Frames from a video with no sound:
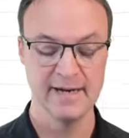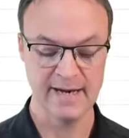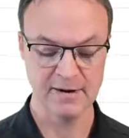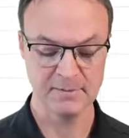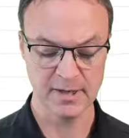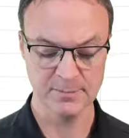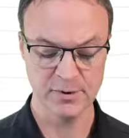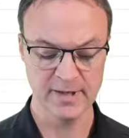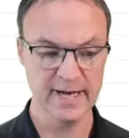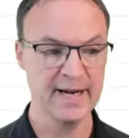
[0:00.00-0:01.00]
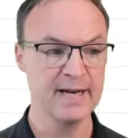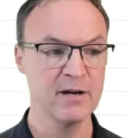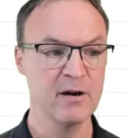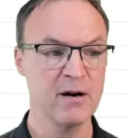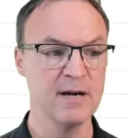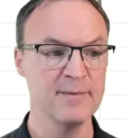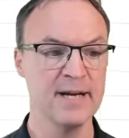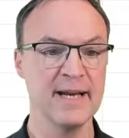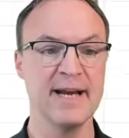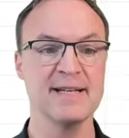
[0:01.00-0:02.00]
Now I'm going to put a
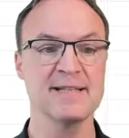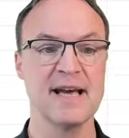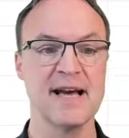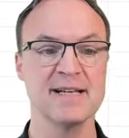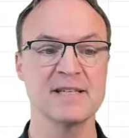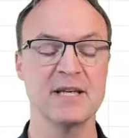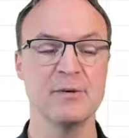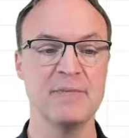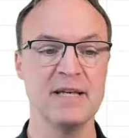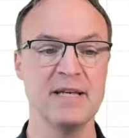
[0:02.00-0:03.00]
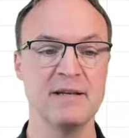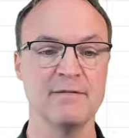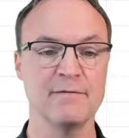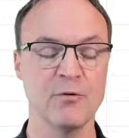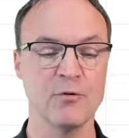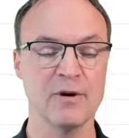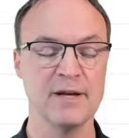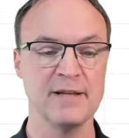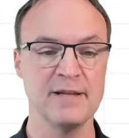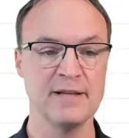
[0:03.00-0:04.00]
comma and it's asking me
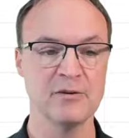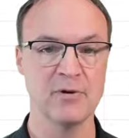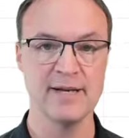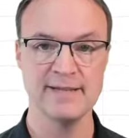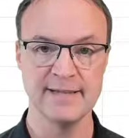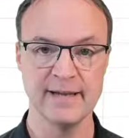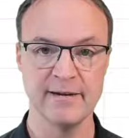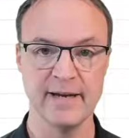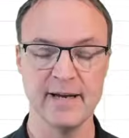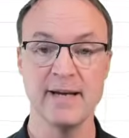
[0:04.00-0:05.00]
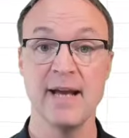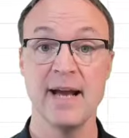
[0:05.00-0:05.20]
for the criteria.